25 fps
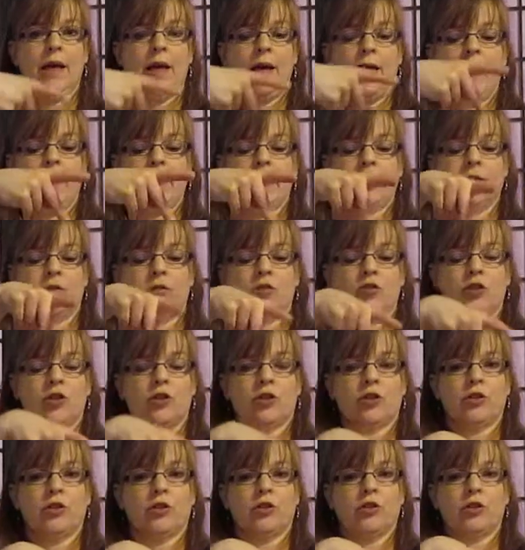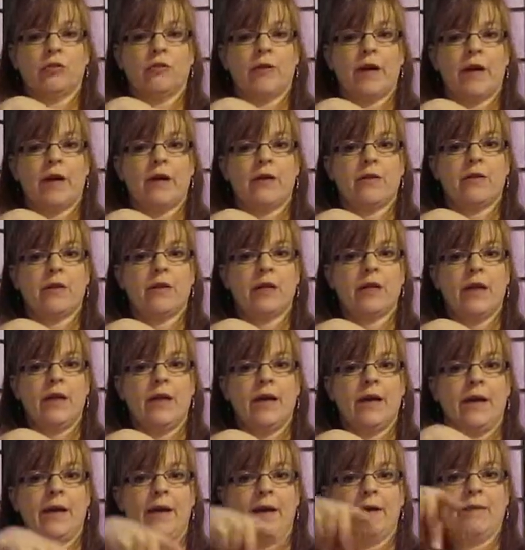and it circles around
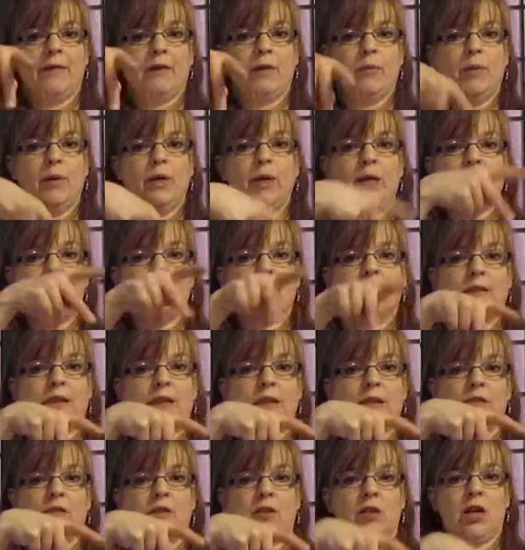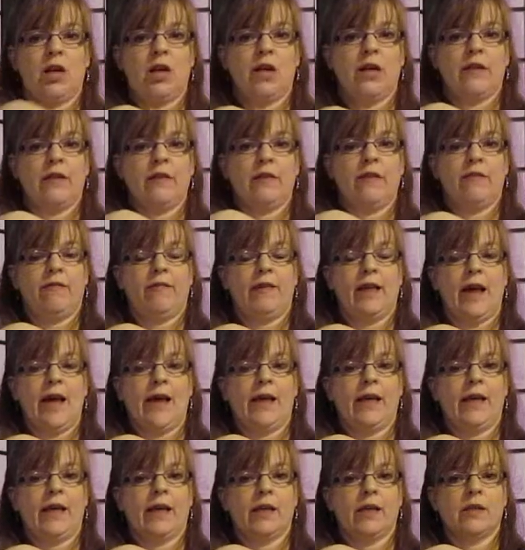and the P sits on the
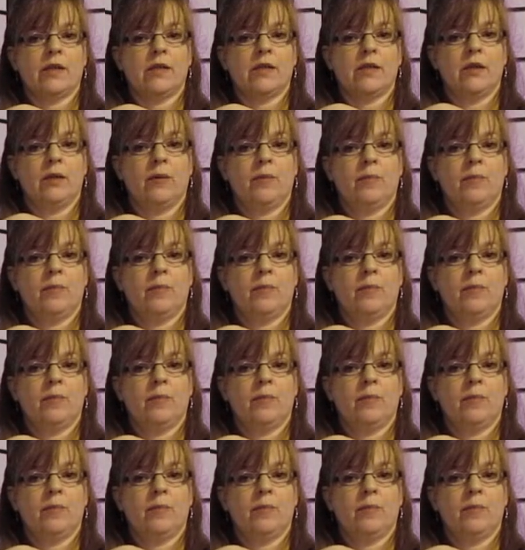flat hand.